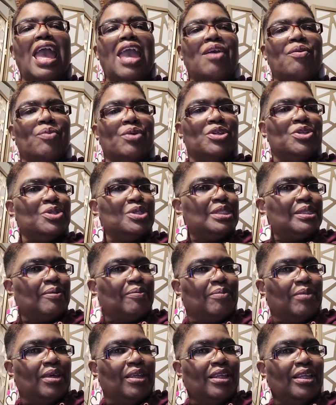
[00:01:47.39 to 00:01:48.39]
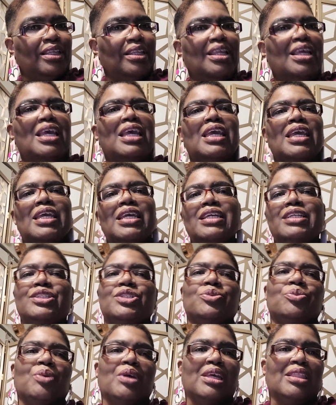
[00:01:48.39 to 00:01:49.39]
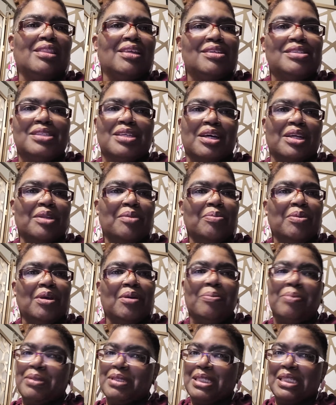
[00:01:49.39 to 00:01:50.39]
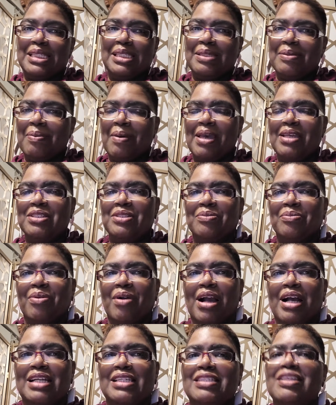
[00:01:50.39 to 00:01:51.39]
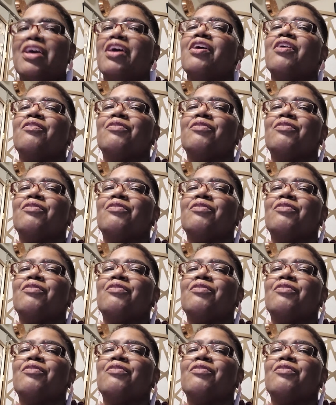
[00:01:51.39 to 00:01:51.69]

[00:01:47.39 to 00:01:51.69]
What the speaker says: And when you submit it, each week there's going to be a participation prize